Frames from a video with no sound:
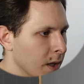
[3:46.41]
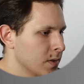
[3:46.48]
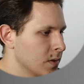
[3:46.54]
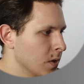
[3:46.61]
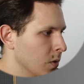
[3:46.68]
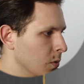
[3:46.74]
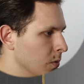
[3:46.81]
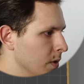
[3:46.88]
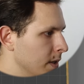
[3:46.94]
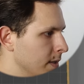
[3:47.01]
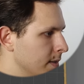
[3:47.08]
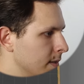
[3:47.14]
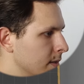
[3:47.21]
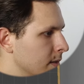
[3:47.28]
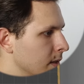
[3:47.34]
So
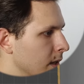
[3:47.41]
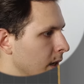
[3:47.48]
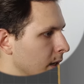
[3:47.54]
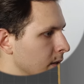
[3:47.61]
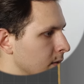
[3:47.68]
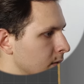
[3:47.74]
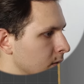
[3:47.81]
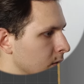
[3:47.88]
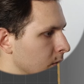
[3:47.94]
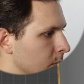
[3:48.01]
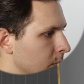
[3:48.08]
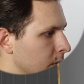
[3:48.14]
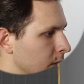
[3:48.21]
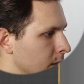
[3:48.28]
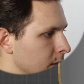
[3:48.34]
let's add some
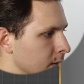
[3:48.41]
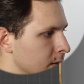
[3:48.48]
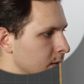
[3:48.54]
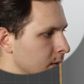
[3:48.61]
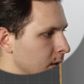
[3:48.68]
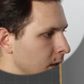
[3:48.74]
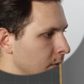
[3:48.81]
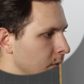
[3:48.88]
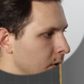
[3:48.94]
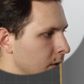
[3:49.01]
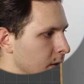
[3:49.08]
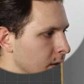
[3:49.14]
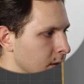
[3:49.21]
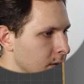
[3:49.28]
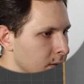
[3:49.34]
thickness, even
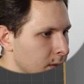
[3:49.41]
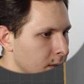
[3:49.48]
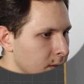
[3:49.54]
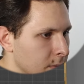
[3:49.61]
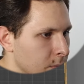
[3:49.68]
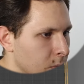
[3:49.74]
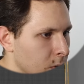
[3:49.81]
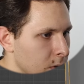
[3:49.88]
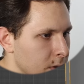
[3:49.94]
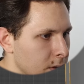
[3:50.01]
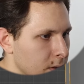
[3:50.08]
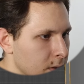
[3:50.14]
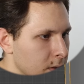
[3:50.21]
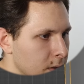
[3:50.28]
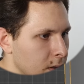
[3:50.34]
thickness, that's
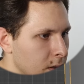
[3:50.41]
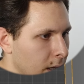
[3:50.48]
important.